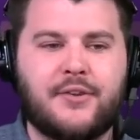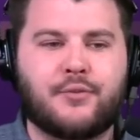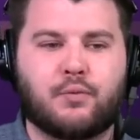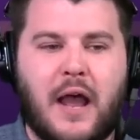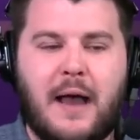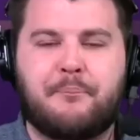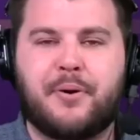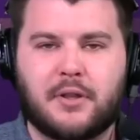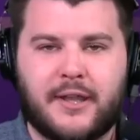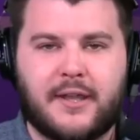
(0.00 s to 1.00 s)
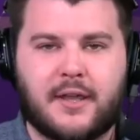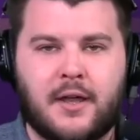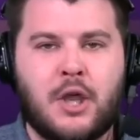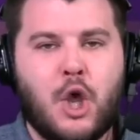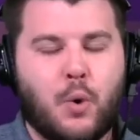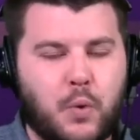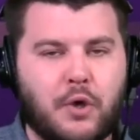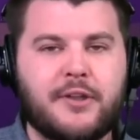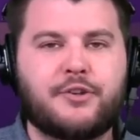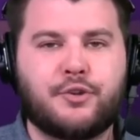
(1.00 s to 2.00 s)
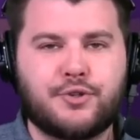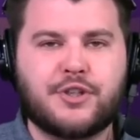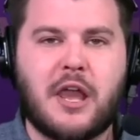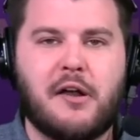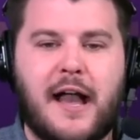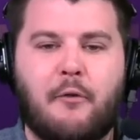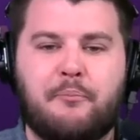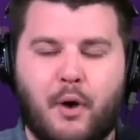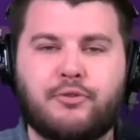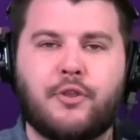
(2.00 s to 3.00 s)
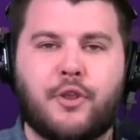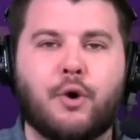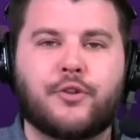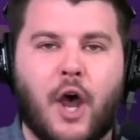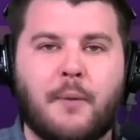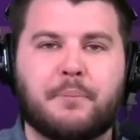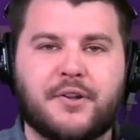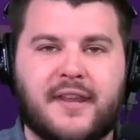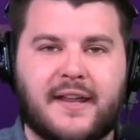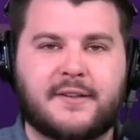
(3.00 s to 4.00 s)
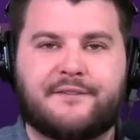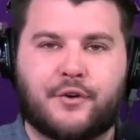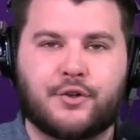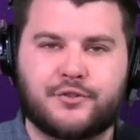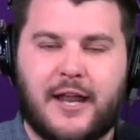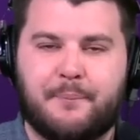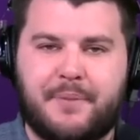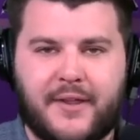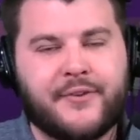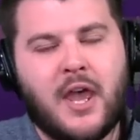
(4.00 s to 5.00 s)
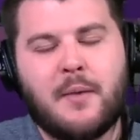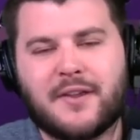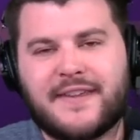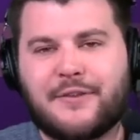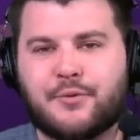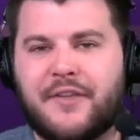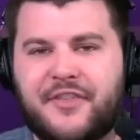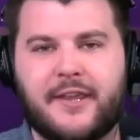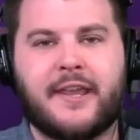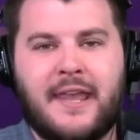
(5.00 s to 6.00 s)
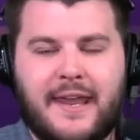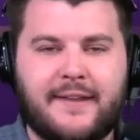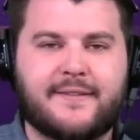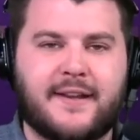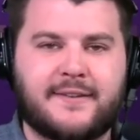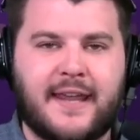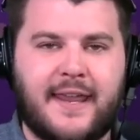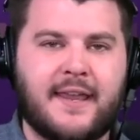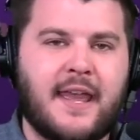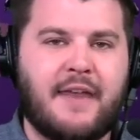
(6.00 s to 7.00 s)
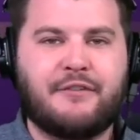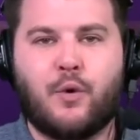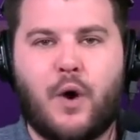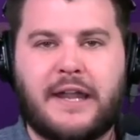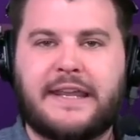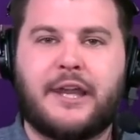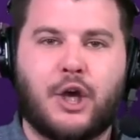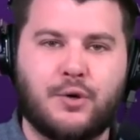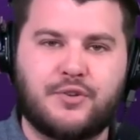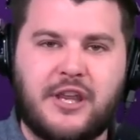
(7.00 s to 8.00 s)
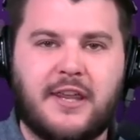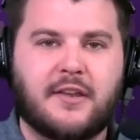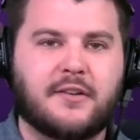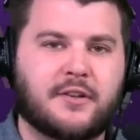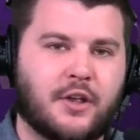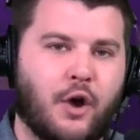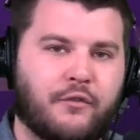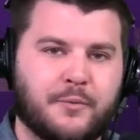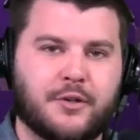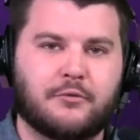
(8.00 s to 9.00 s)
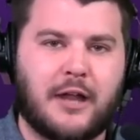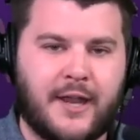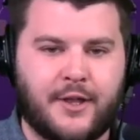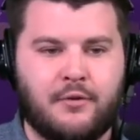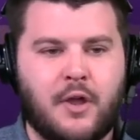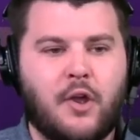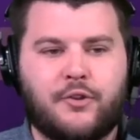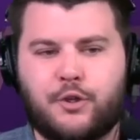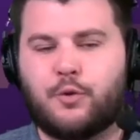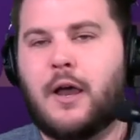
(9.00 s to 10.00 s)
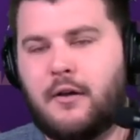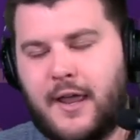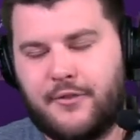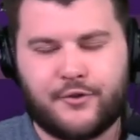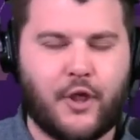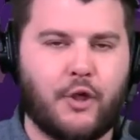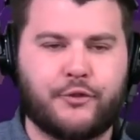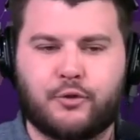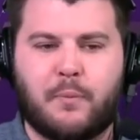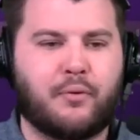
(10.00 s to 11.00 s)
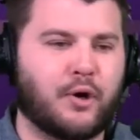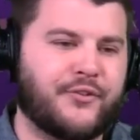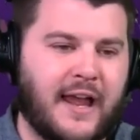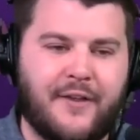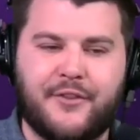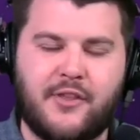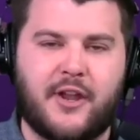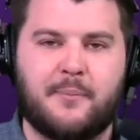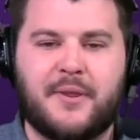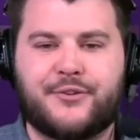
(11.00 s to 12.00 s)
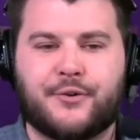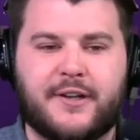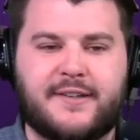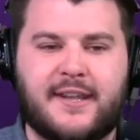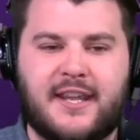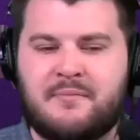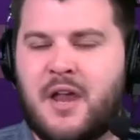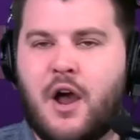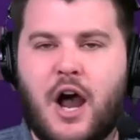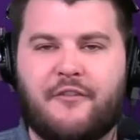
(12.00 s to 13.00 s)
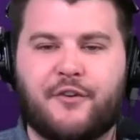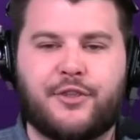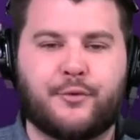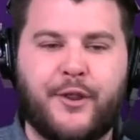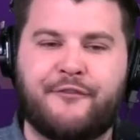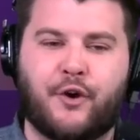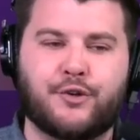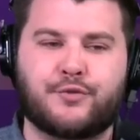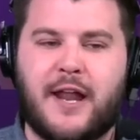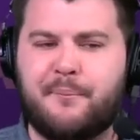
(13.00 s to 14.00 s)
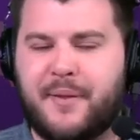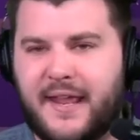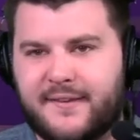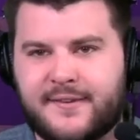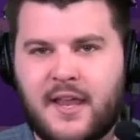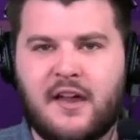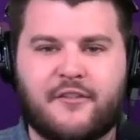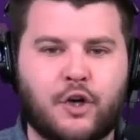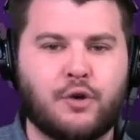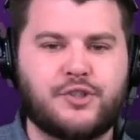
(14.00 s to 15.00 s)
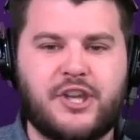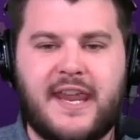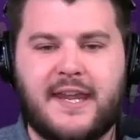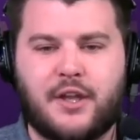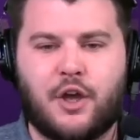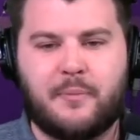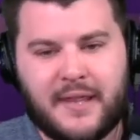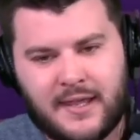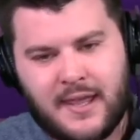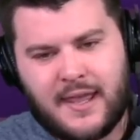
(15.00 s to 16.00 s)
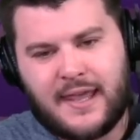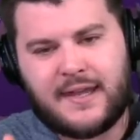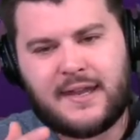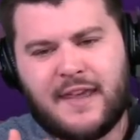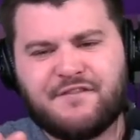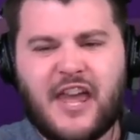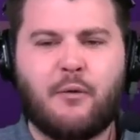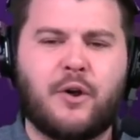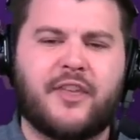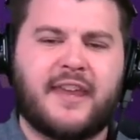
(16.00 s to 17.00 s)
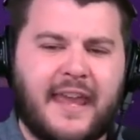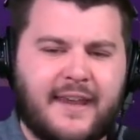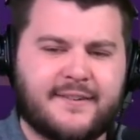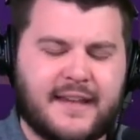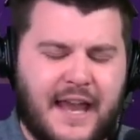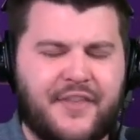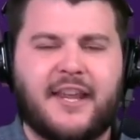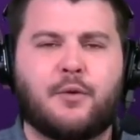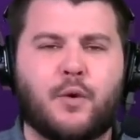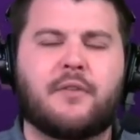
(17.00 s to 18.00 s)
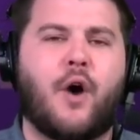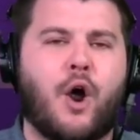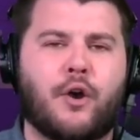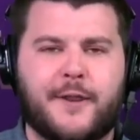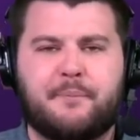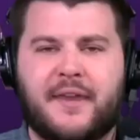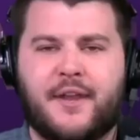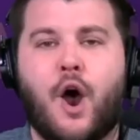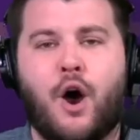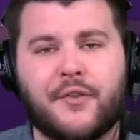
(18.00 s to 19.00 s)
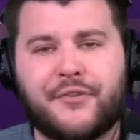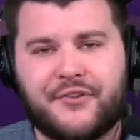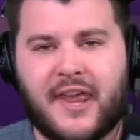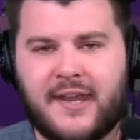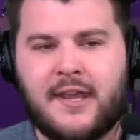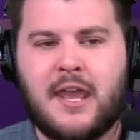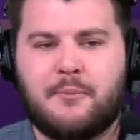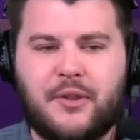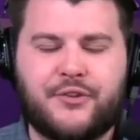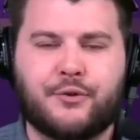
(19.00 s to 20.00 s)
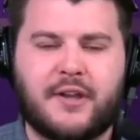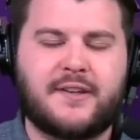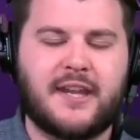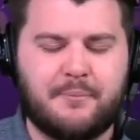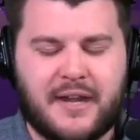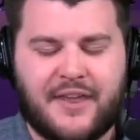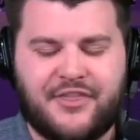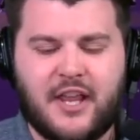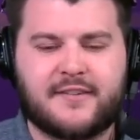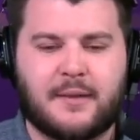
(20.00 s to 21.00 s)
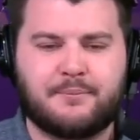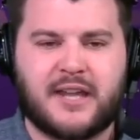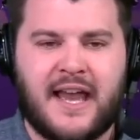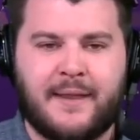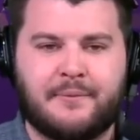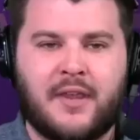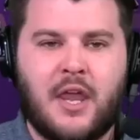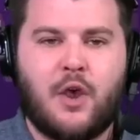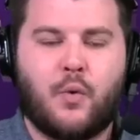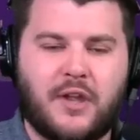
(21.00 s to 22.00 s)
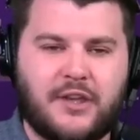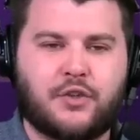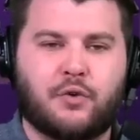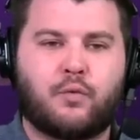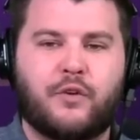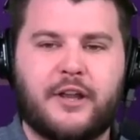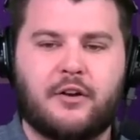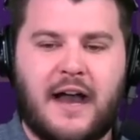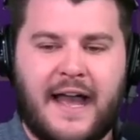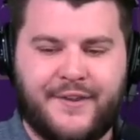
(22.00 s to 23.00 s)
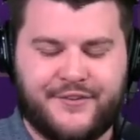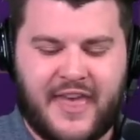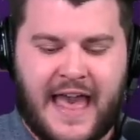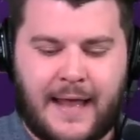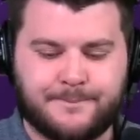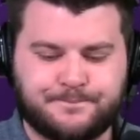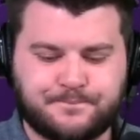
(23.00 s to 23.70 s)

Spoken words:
Rob Pelinka willing to shell out both of those unprotected first-round picks? Because that's what I think it is going to take if you want to get OG to go from Toronto to LA. There's also reports out there that a mystery team offered 3 first-round picks for OG Anunoby. And if that were the case, I think he would have already been on said mystery team. But I think sometimes we need to realize that